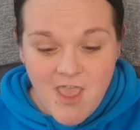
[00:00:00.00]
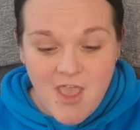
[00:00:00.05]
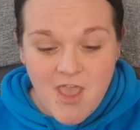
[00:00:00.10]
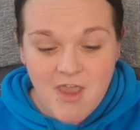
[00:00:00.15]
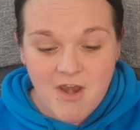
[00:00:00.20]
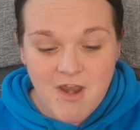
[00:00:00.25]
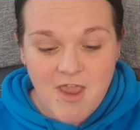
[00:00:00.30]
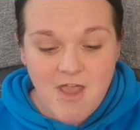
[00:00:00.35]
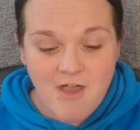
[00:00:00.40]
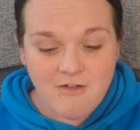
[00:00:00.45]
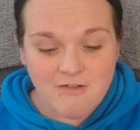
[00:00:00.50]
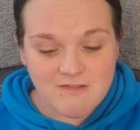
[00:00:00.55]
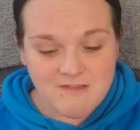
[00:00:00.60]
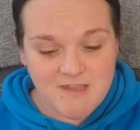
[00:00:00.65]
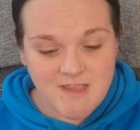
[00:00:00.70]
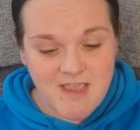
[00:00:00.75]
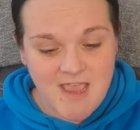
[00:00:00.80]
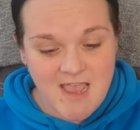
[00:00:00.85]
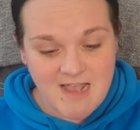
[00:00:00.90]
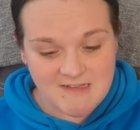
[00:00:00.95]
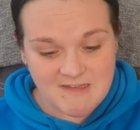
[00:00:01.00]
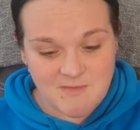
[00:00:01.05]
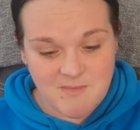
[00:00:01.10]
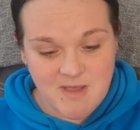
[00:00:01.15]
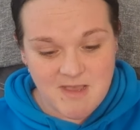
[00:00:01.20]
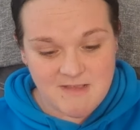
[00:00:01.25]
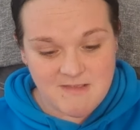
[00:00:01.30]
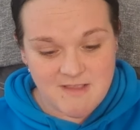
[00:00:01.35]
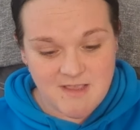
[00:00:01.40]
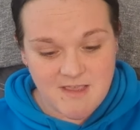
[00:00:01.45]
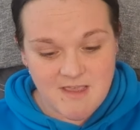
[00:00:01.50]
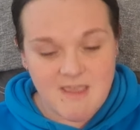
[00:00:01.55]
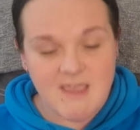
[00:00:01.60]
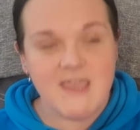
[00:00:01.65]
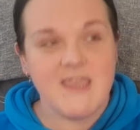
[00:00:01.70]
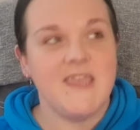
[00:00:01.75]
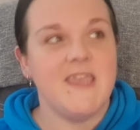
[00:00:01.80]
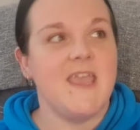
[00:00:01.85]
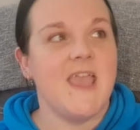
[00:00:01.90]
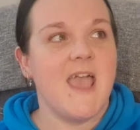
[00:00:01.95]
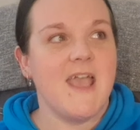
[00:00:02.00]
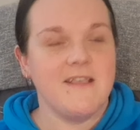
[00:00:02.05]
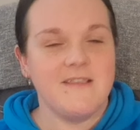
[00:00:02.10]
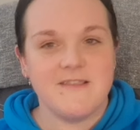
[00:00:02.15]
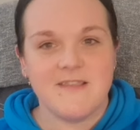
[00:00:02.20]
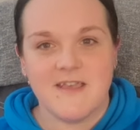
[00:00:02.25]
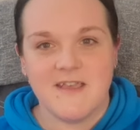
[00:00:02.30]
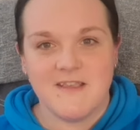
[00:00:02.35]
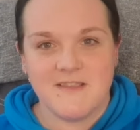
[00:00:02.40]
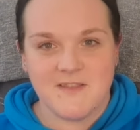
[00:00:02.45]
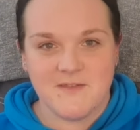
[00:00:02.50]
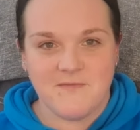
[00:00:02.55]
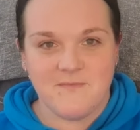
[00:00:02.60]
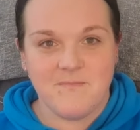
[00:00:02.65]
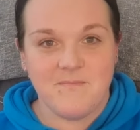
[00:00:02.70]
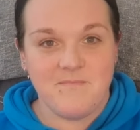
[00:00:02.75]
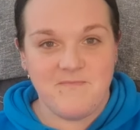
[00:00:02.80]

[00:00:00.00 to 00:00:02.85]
An Altar Atomizer, yes, that is the